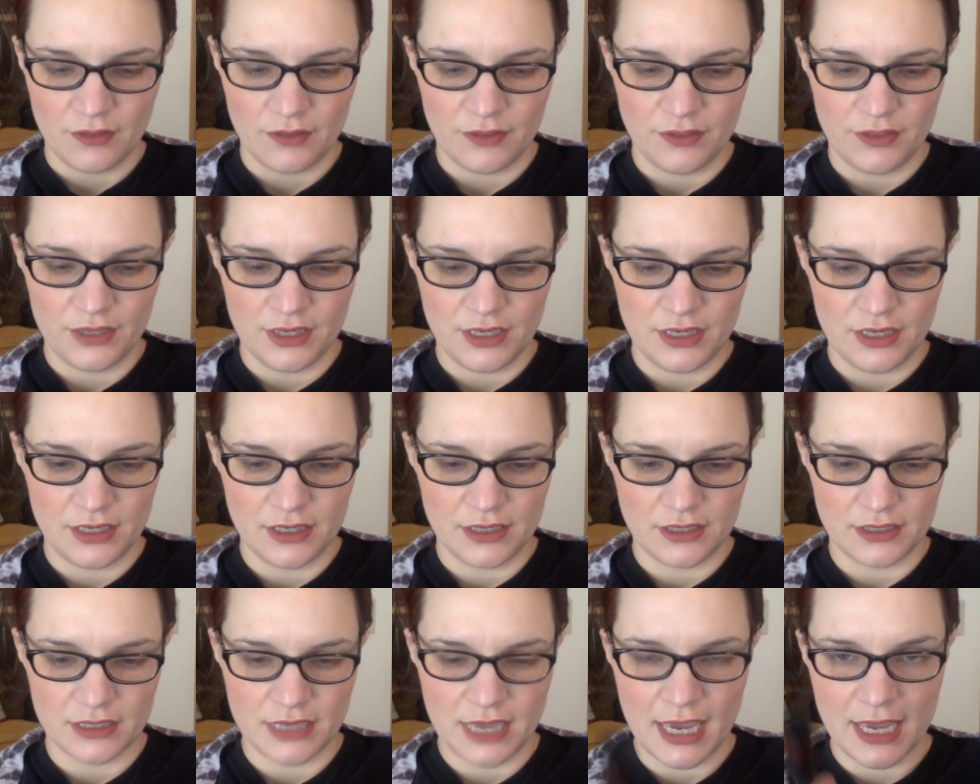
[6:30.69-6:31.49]

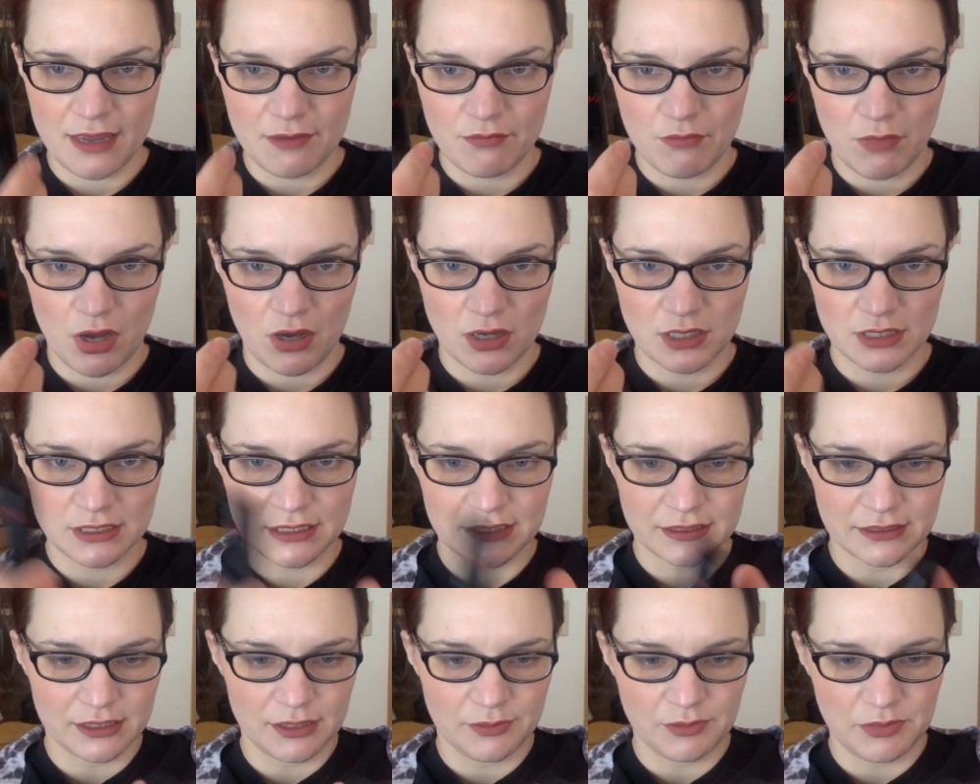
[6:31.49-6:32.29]
The Kate
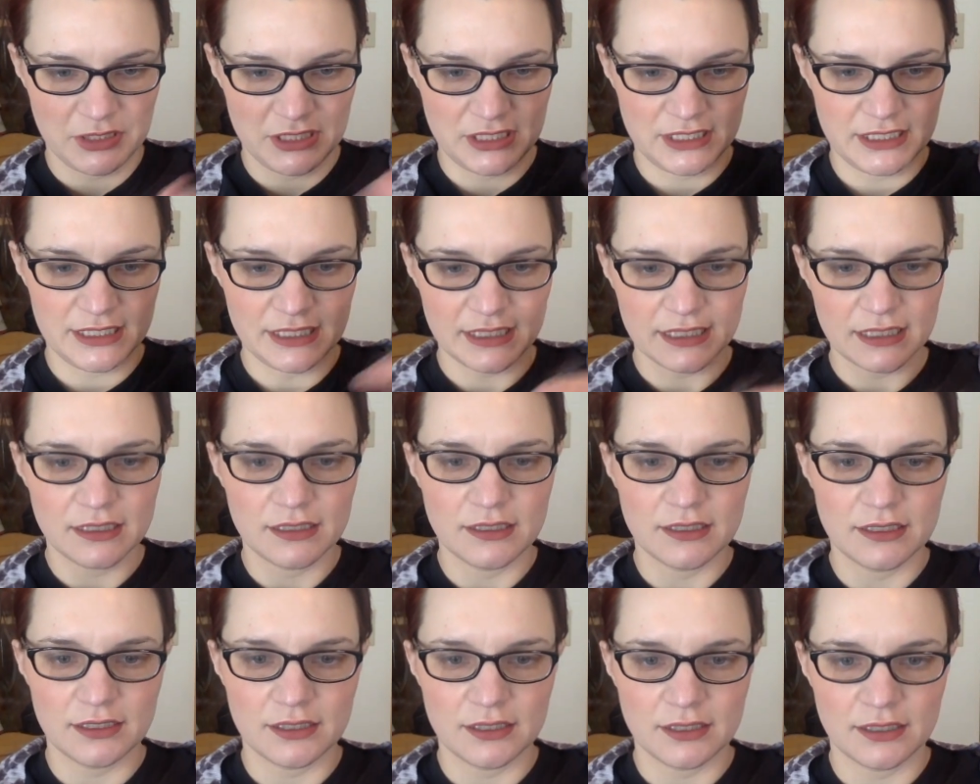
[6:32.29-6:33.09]
Moss lipstick,
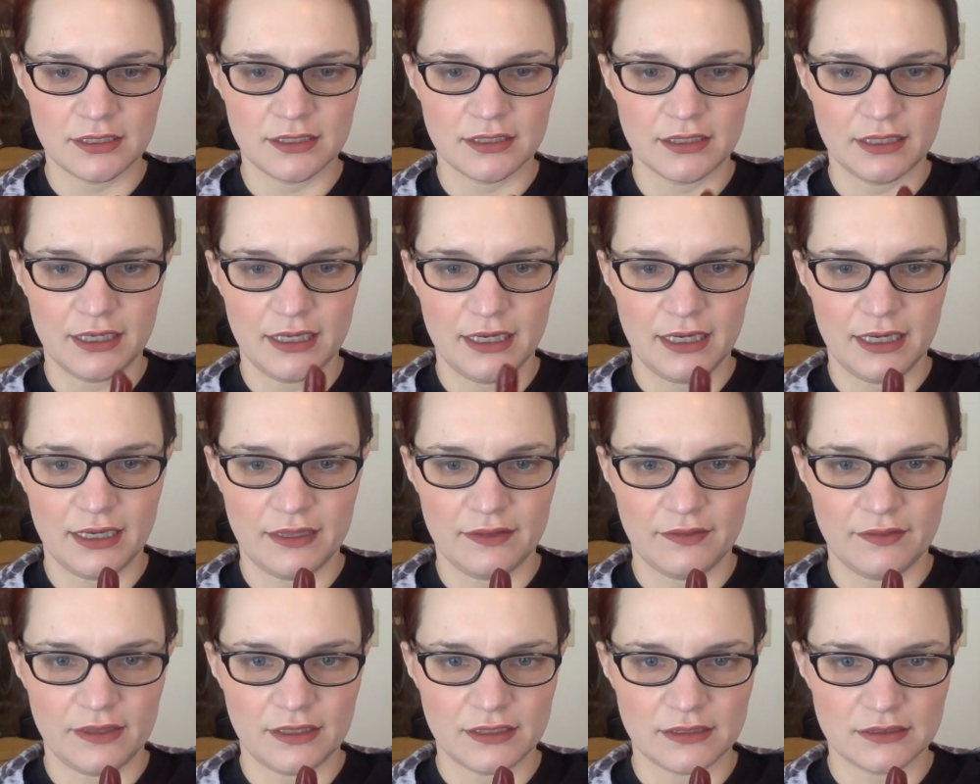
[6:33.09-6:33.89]

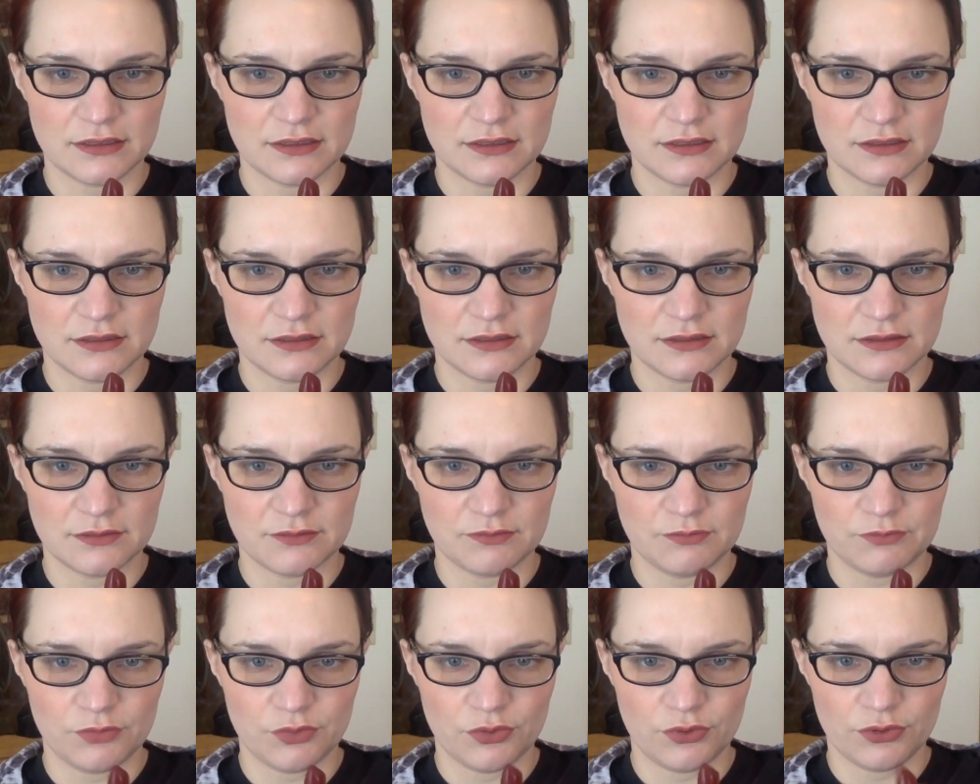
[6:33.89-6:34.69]
and that's
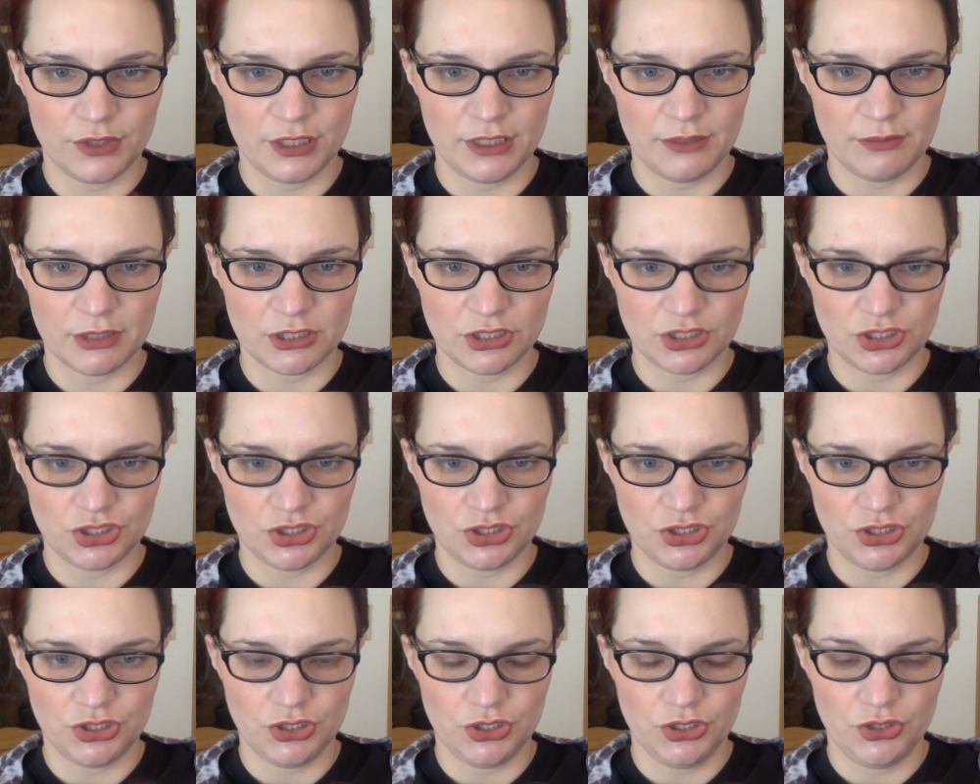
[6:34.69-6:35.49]
pretty much
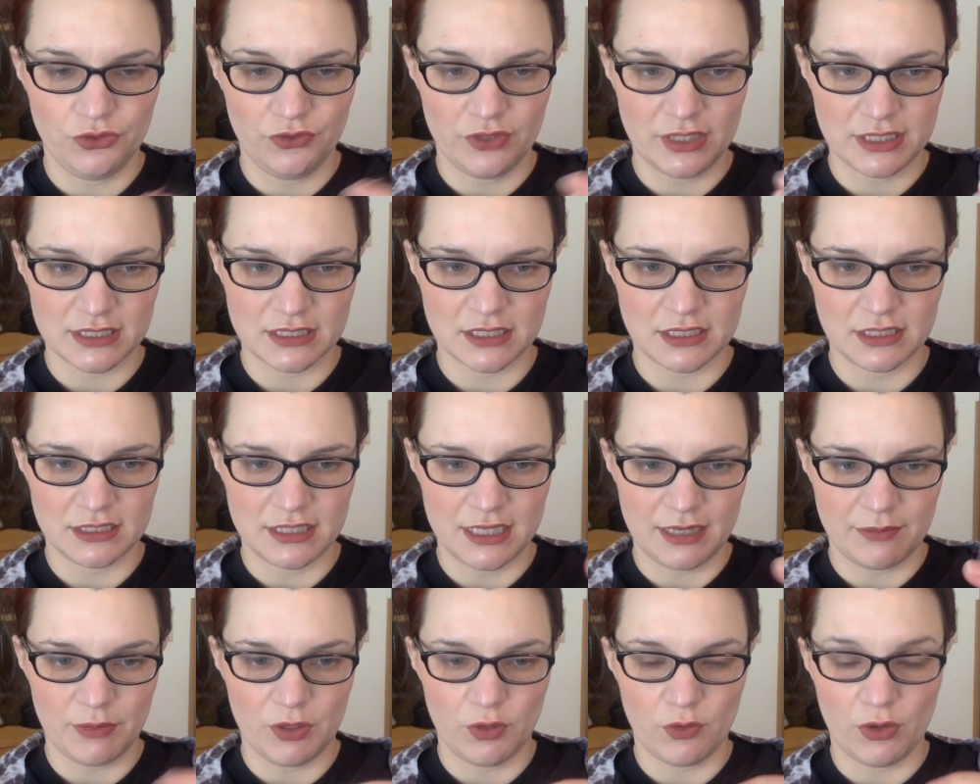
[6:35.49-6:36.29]
new. That's going to
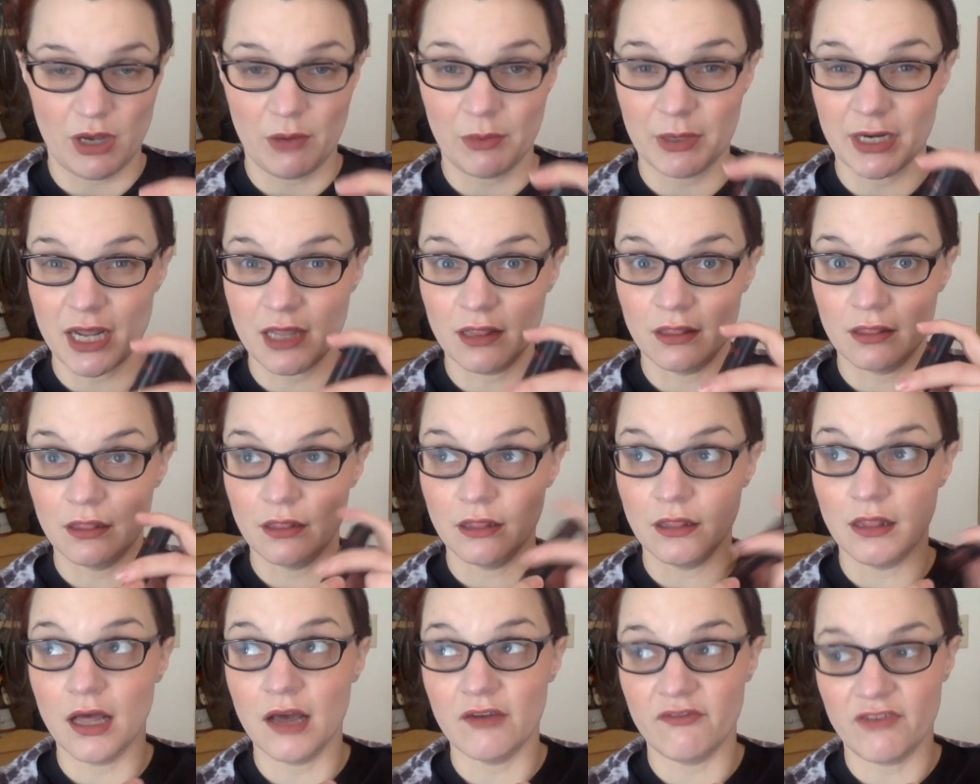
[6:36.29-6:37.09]
take me a while, but I
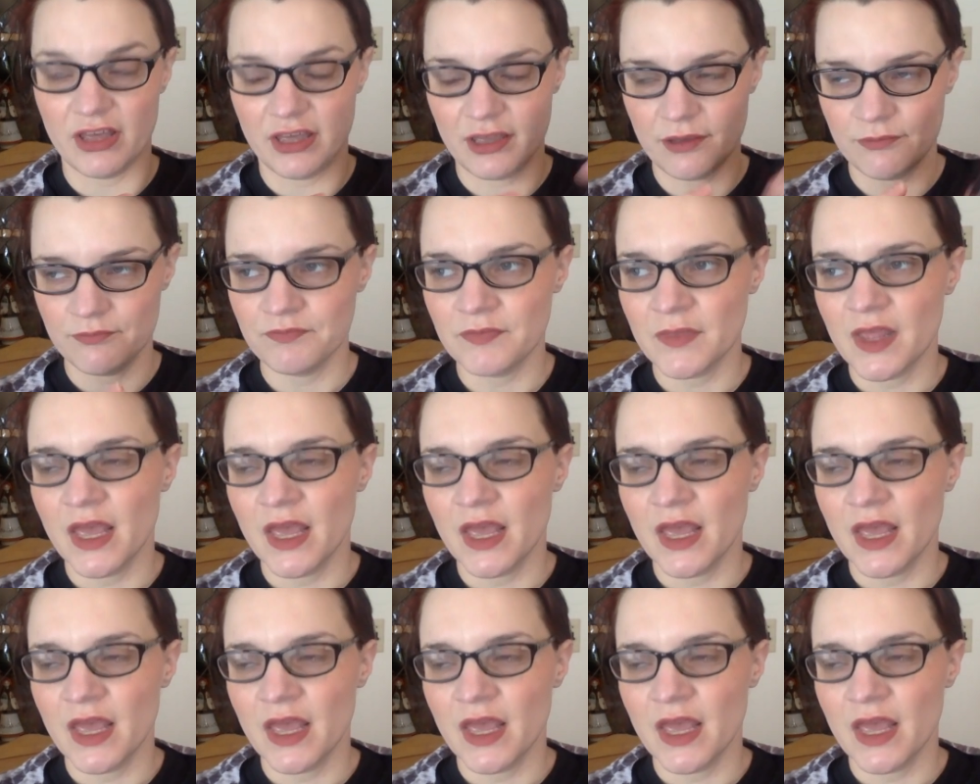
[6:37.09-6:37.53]
love it.